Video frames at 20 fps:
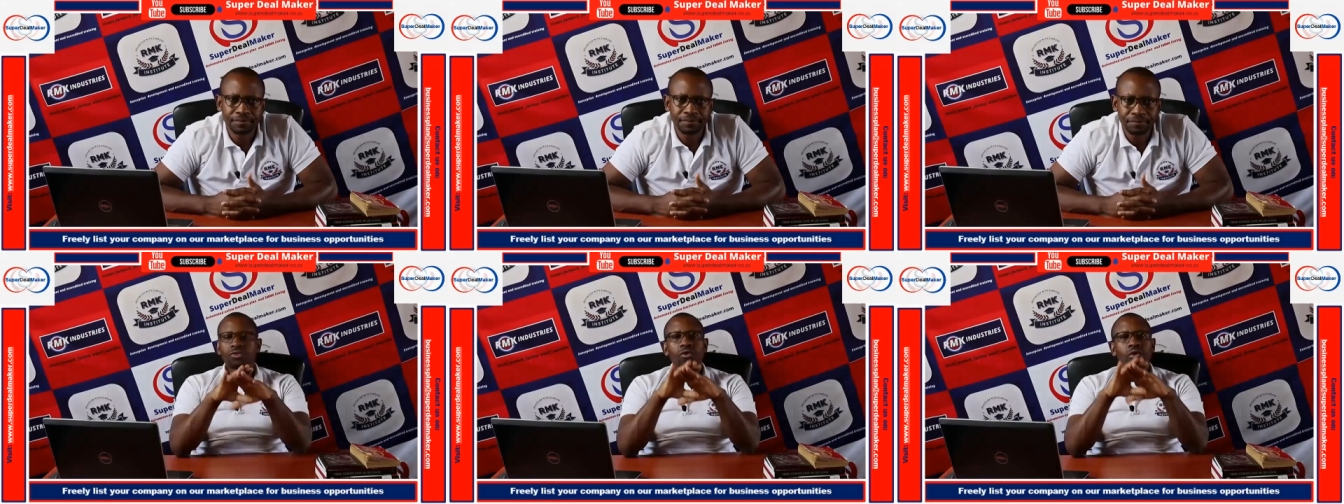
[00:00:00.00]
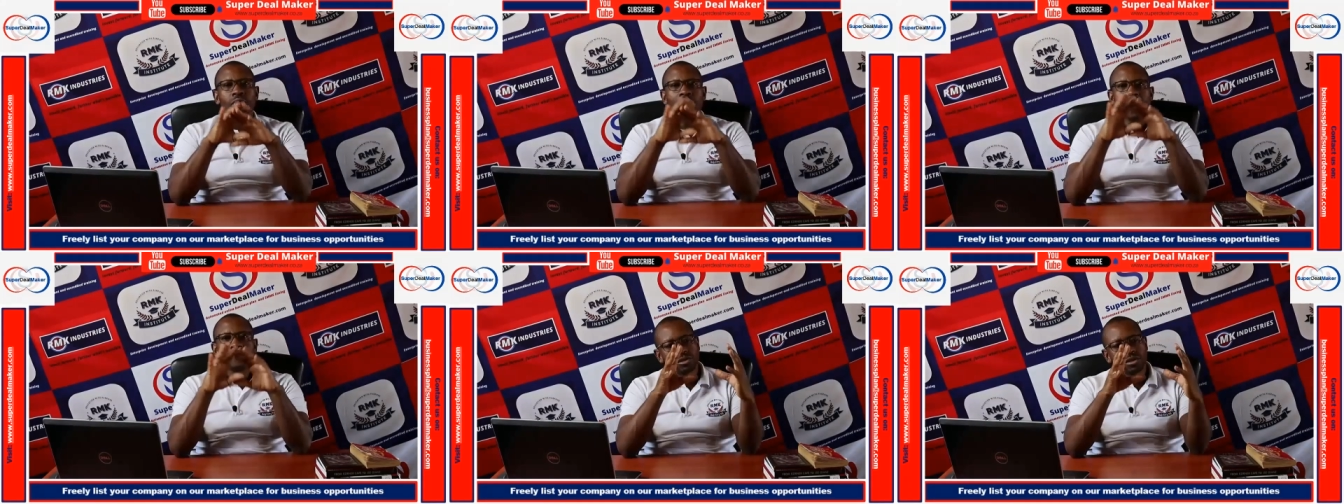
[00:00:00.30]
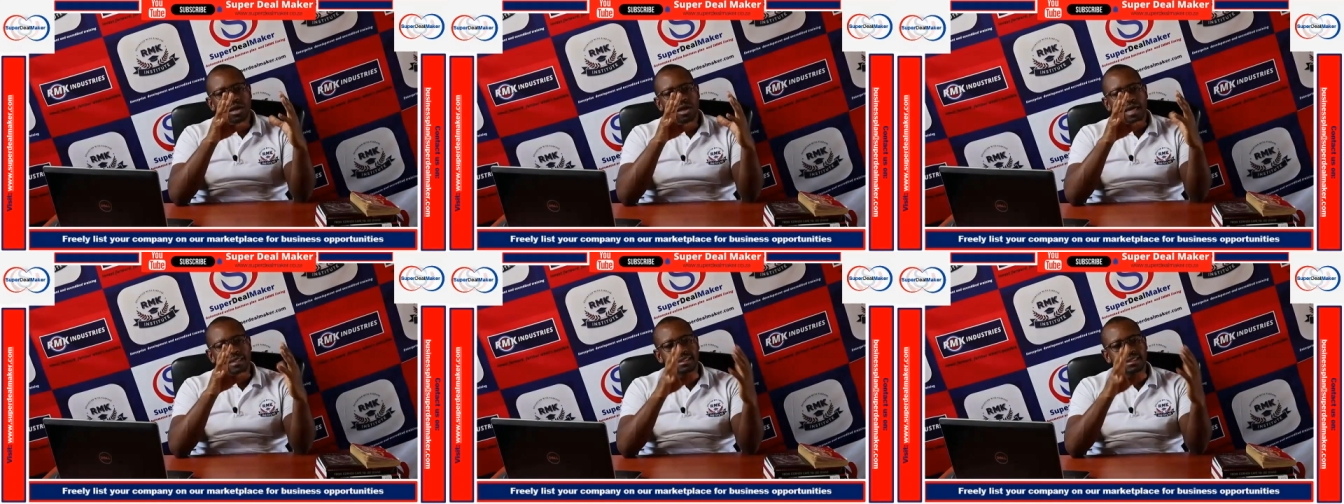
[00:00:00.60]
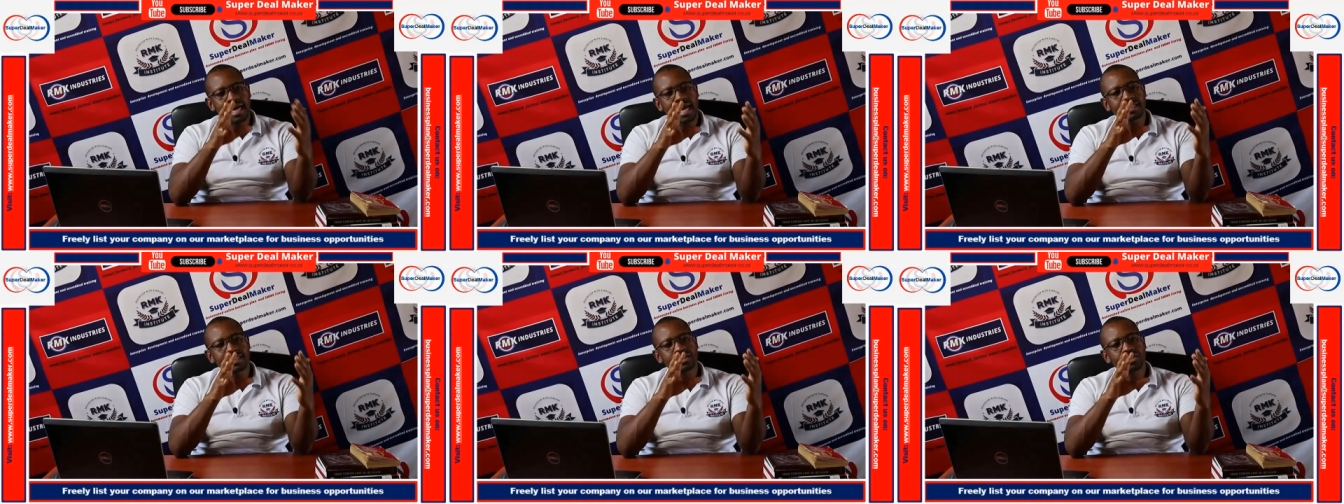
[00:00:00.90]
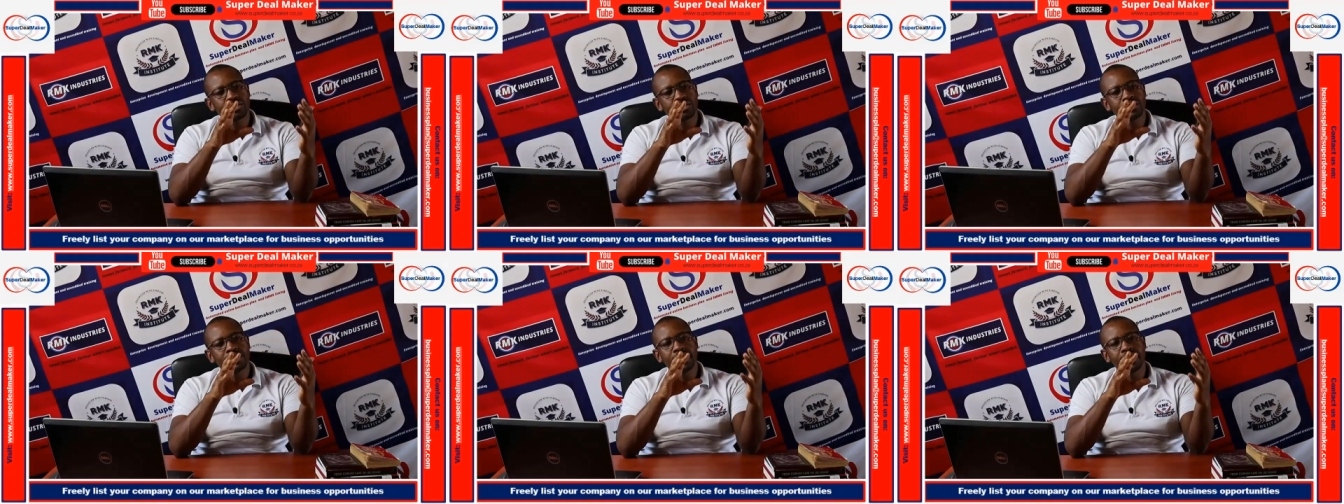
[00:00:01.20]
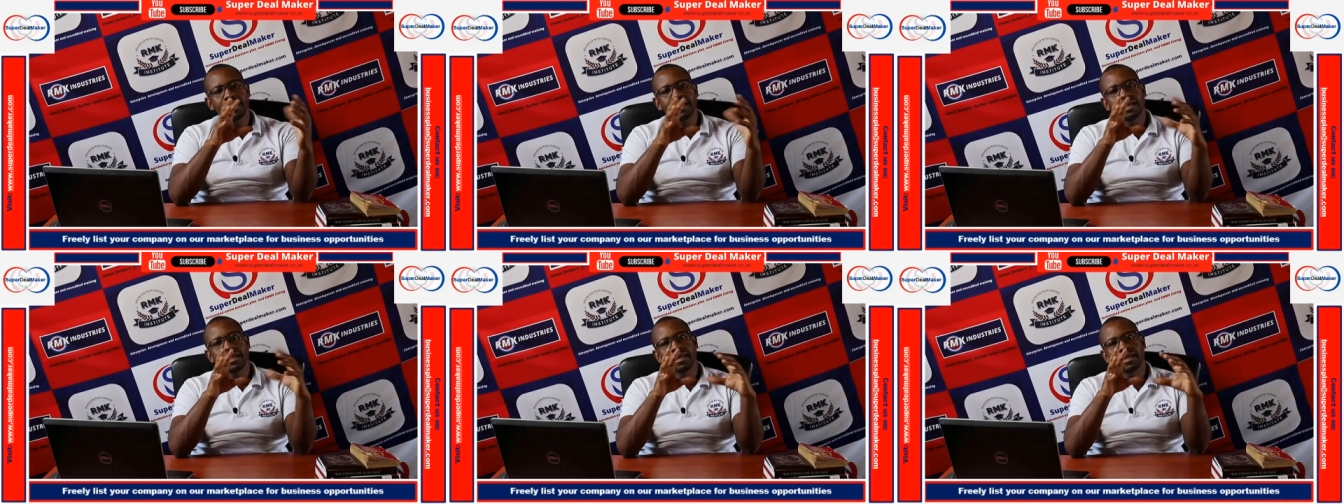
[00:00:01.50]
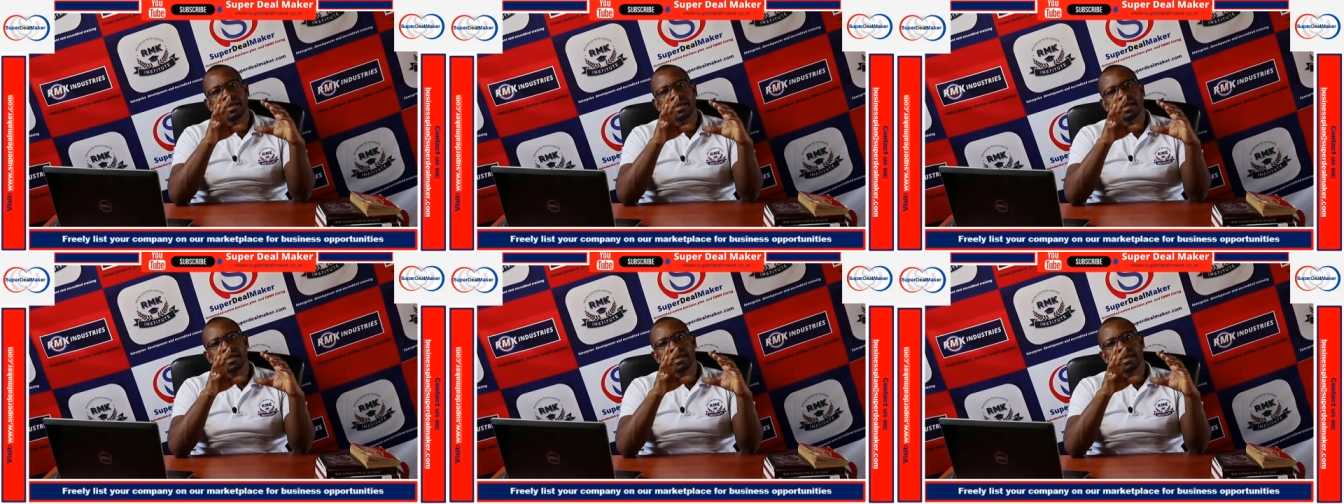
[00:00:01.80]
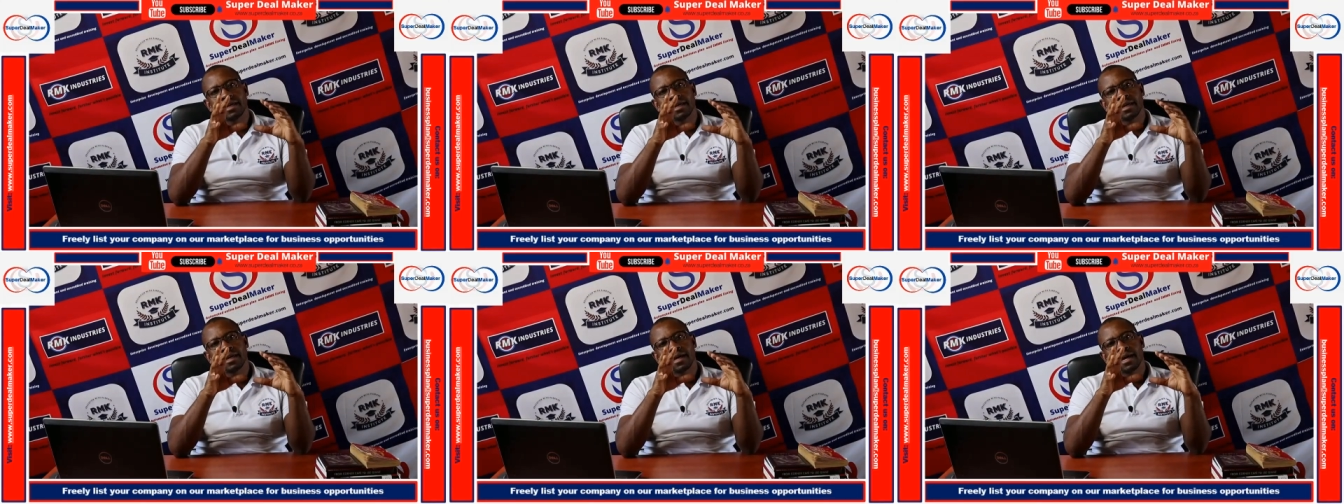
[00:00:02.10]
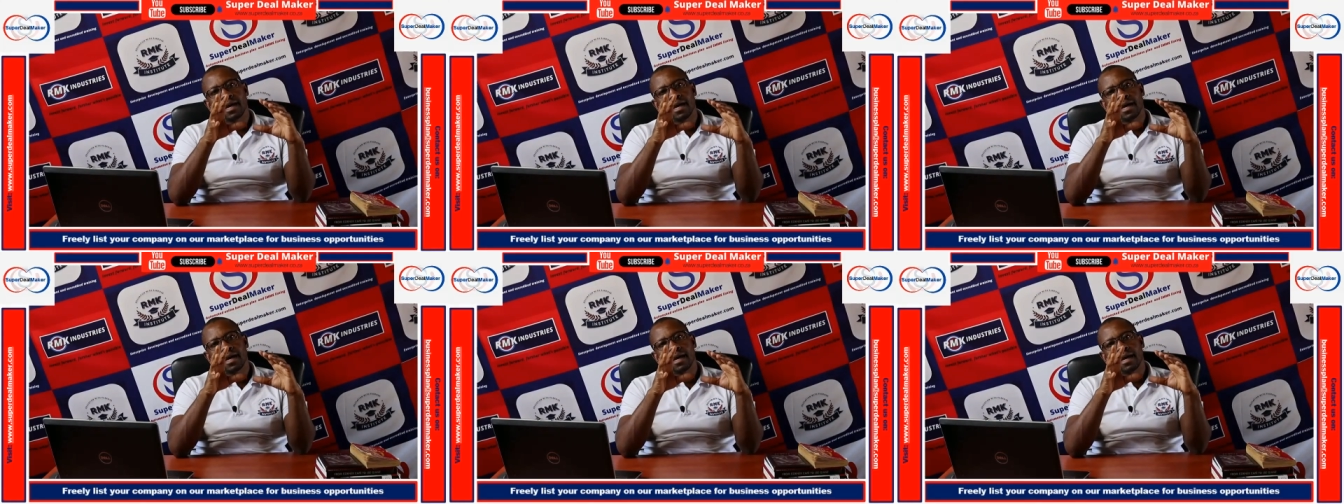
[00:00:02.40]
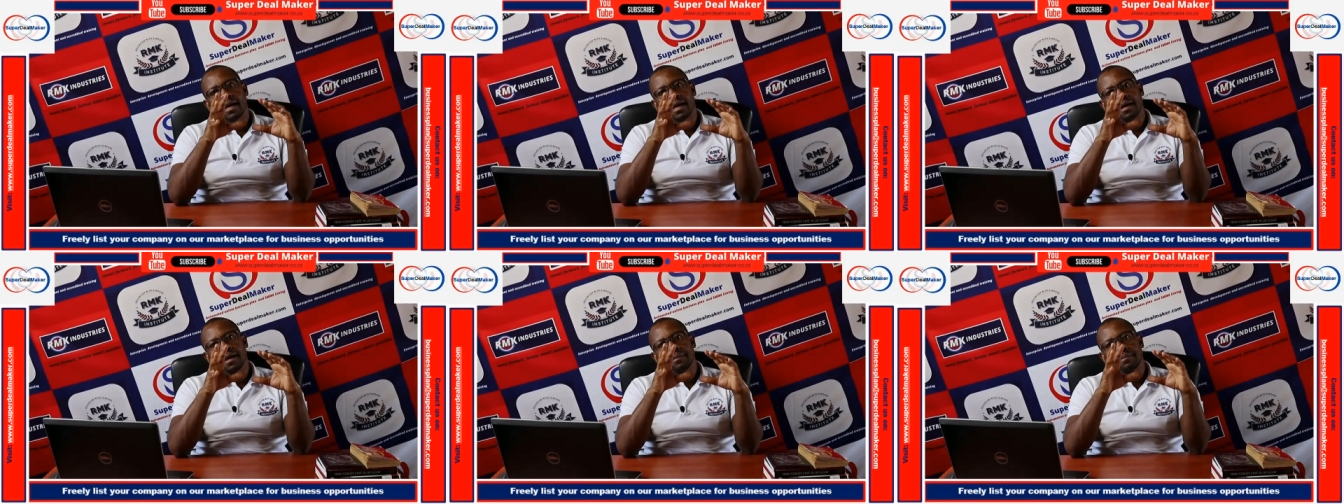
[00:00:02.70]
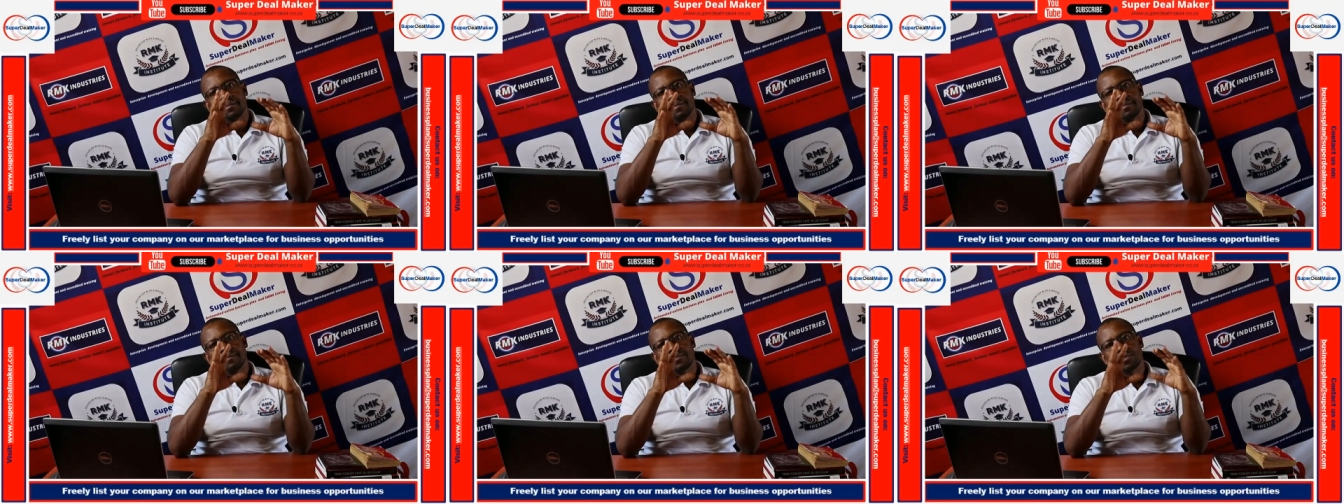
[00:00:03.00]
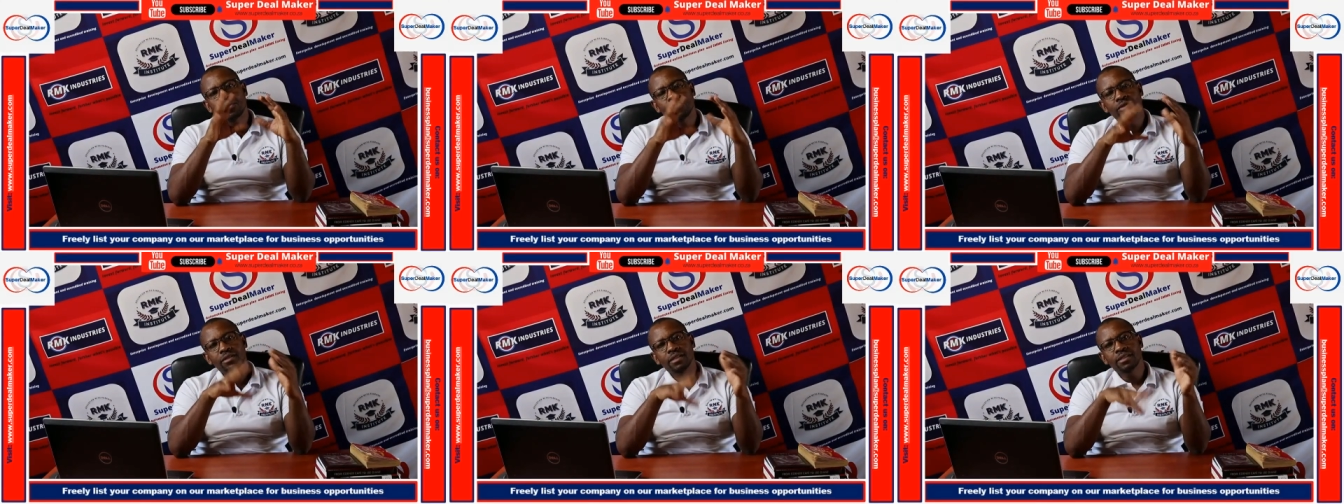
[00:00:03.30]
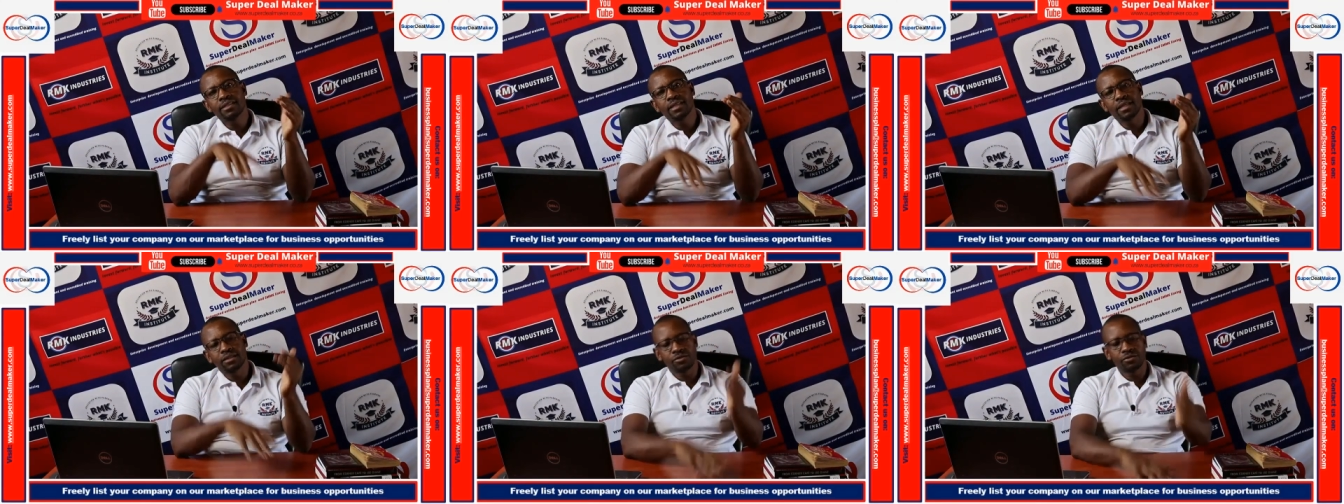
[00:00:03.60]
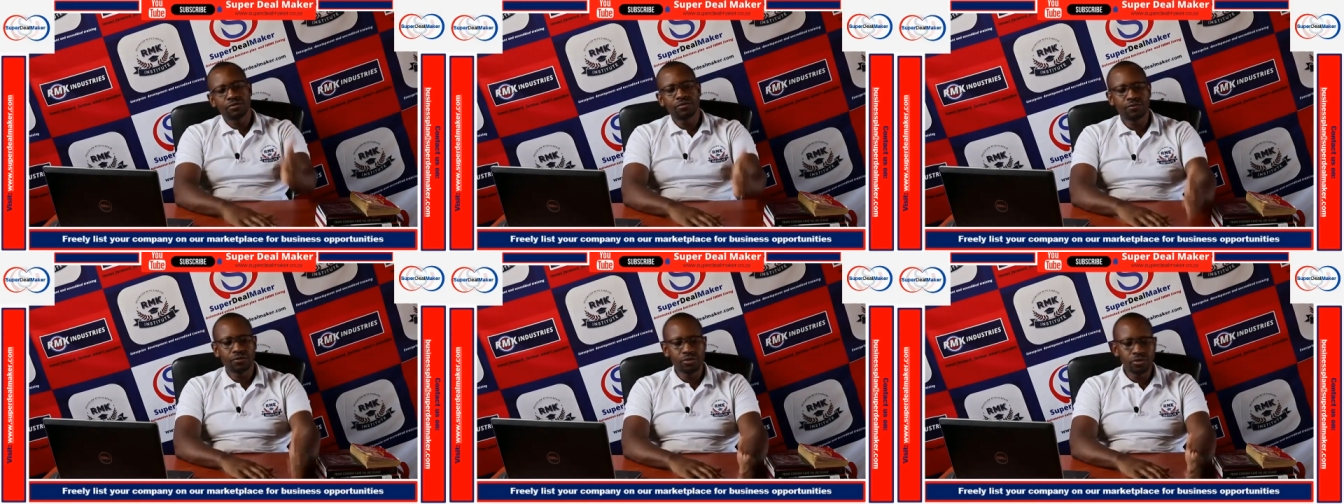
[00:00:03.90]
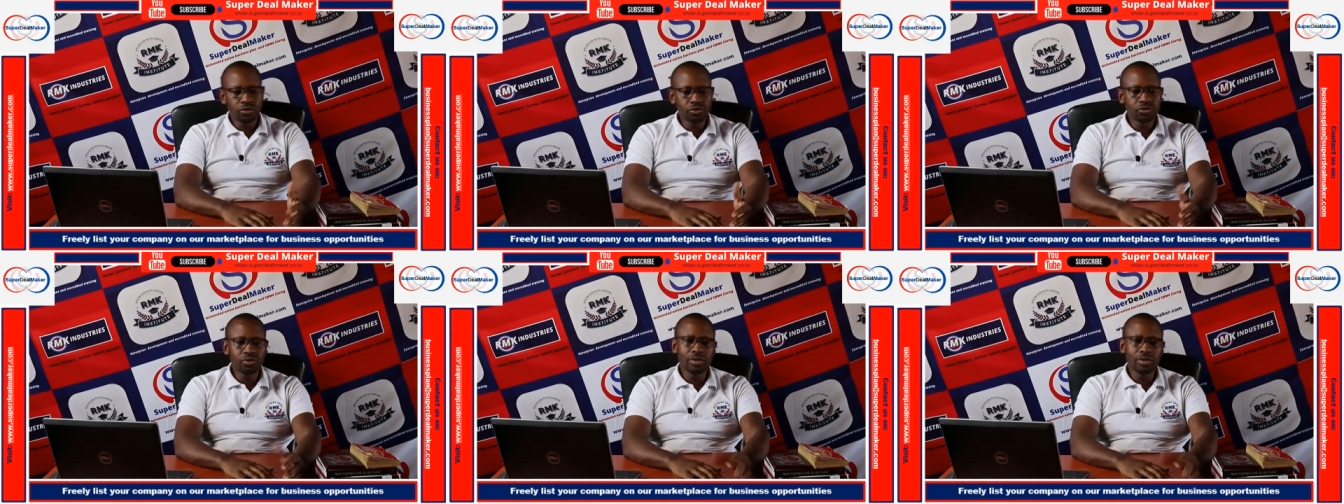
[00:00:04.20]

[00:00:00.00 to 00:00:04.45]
So I uh, attach on the uh, process that you follow